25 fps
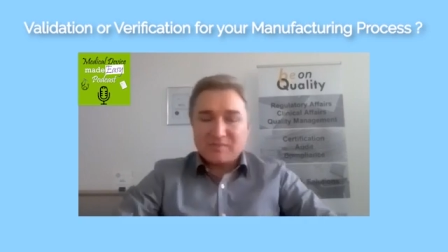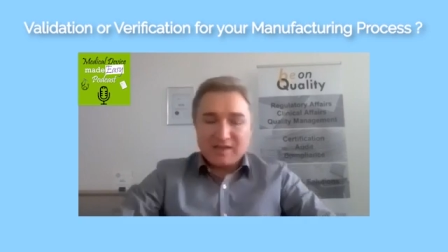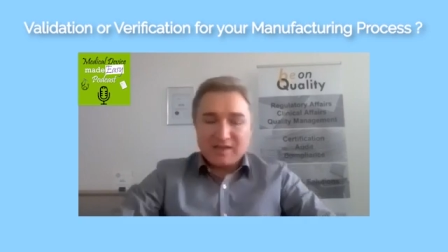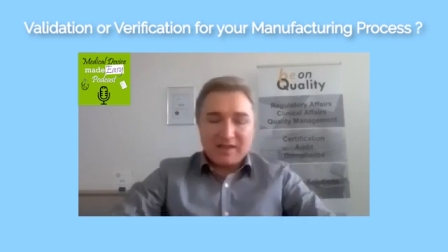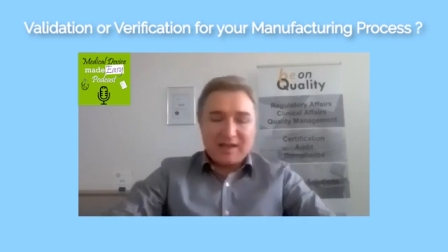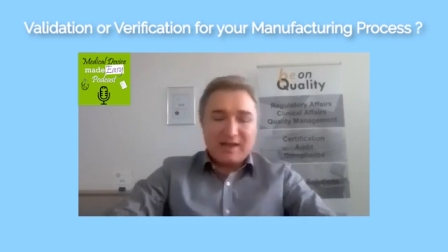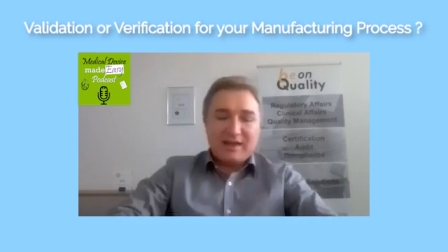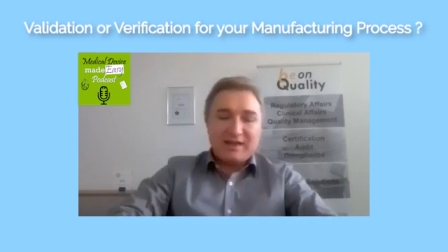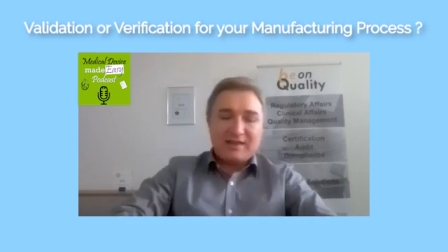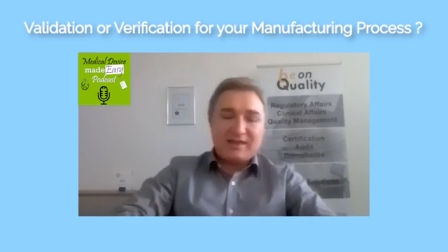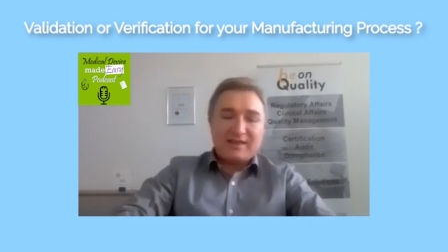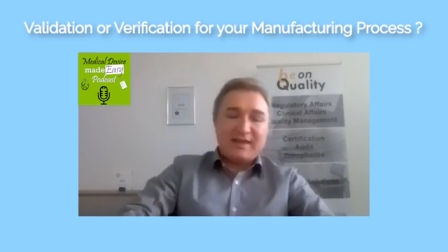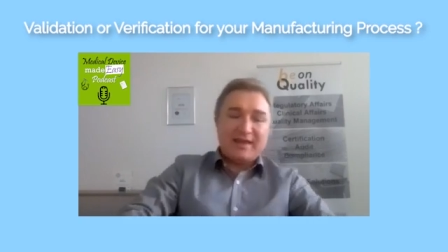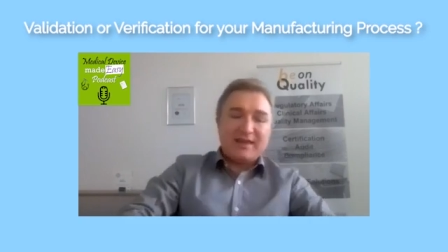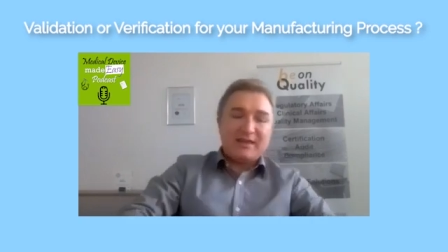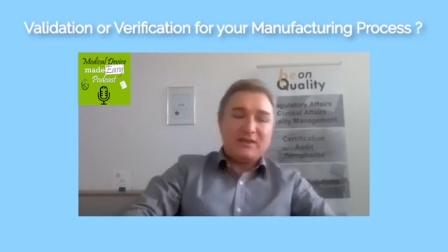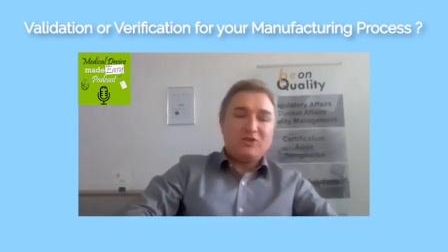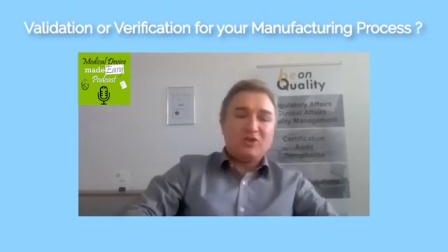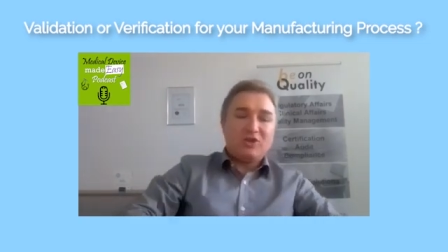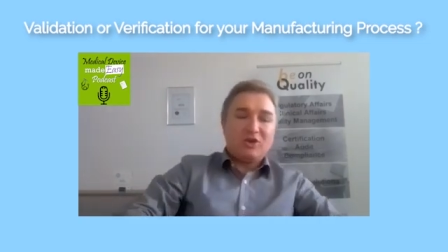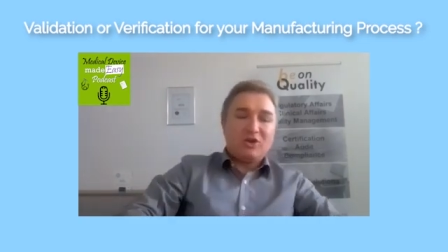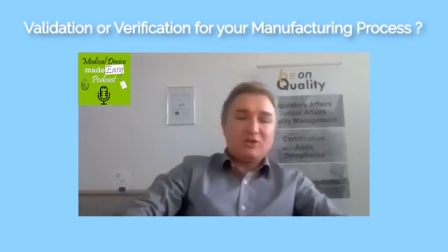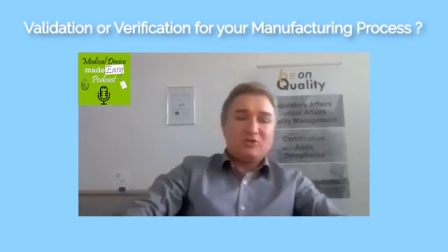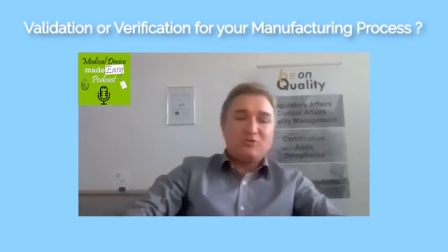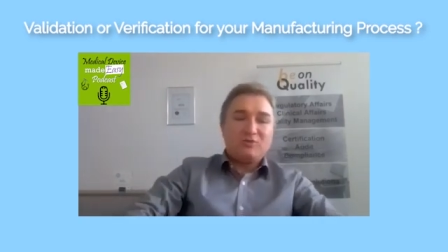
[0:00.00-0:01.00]
I
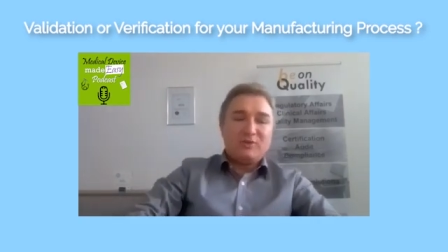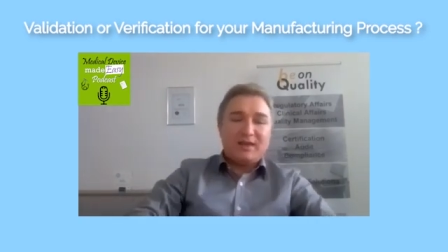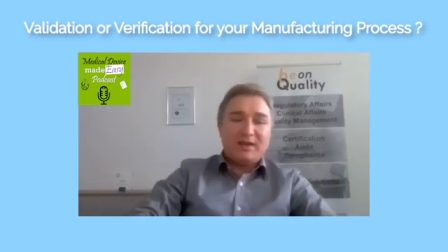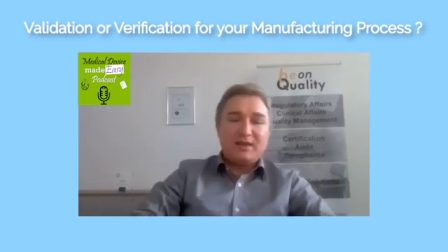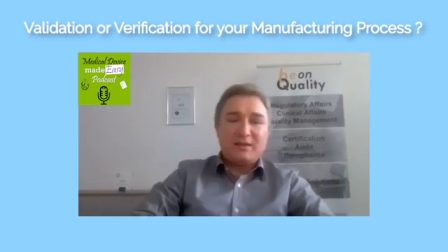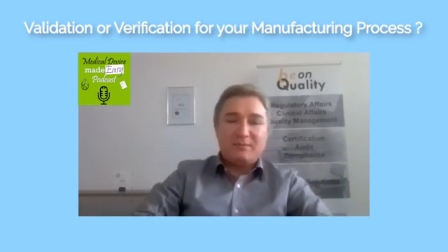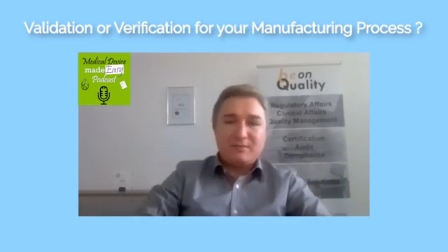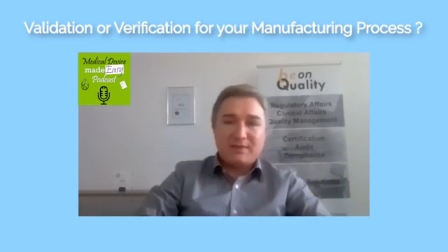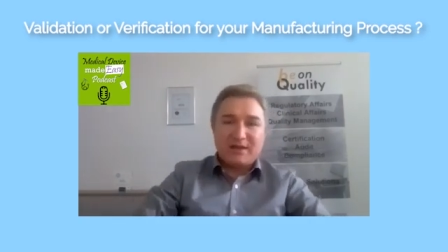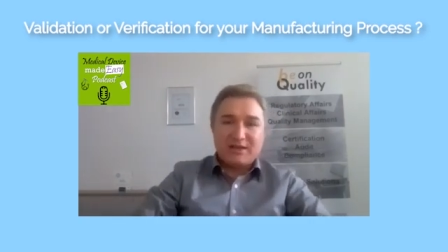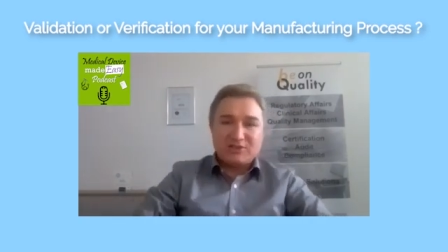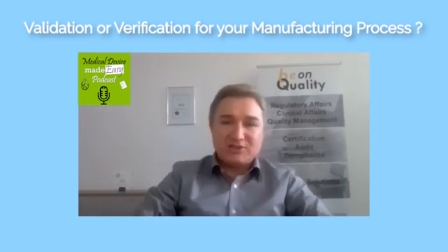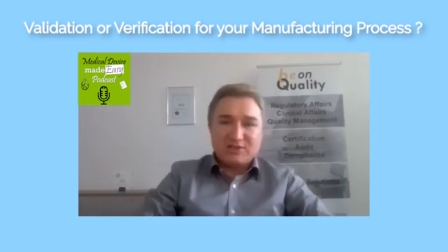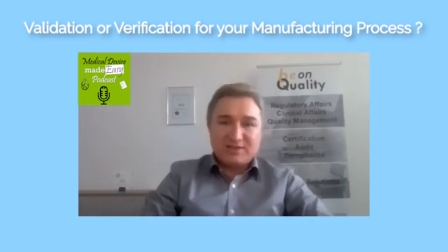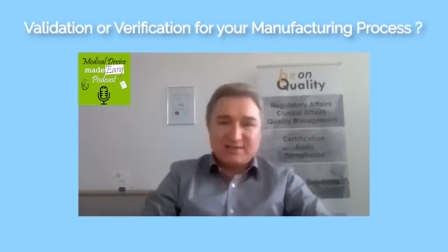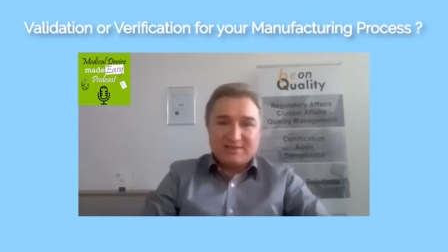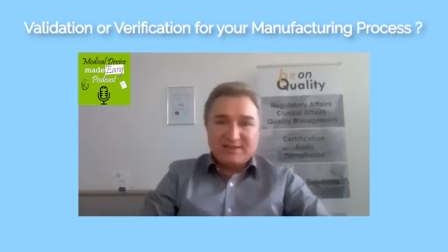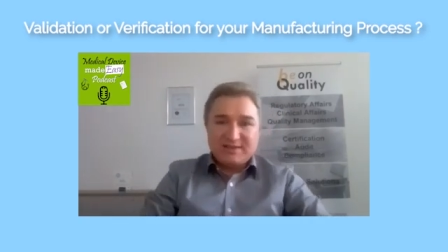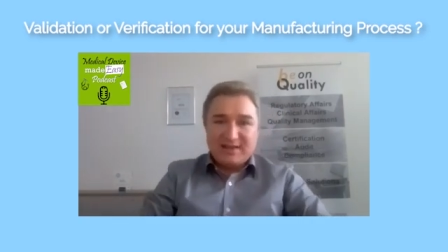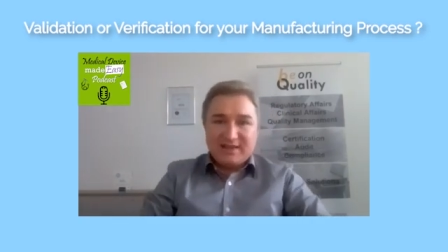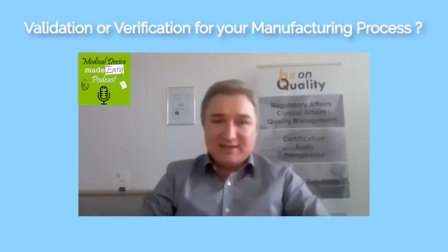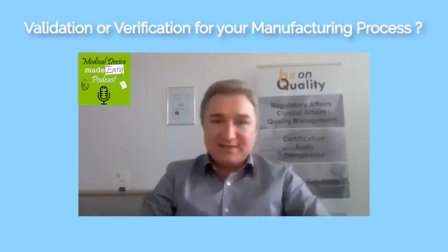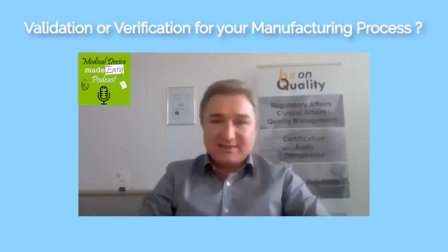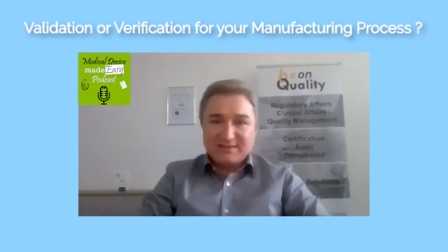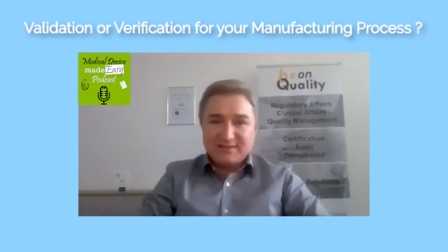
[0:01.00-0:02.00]
cannot really measure
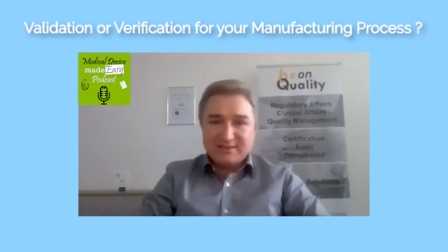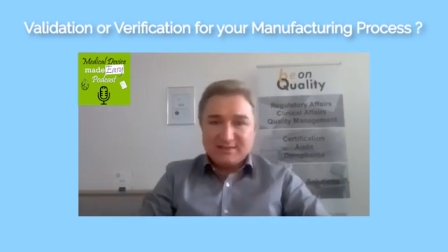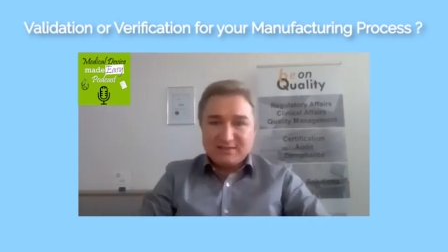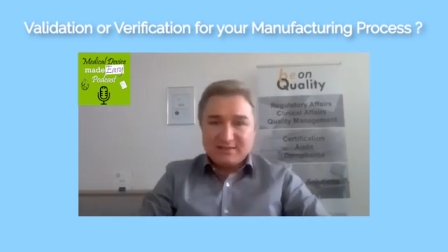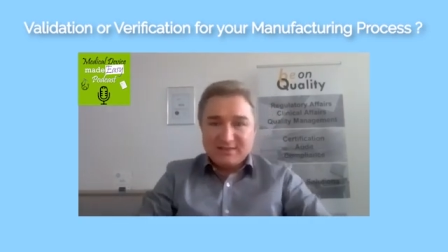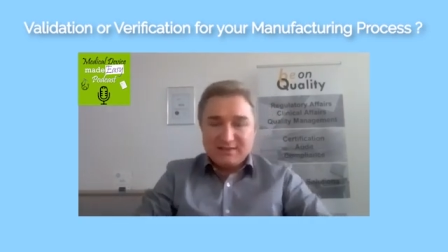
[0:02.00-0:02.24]
that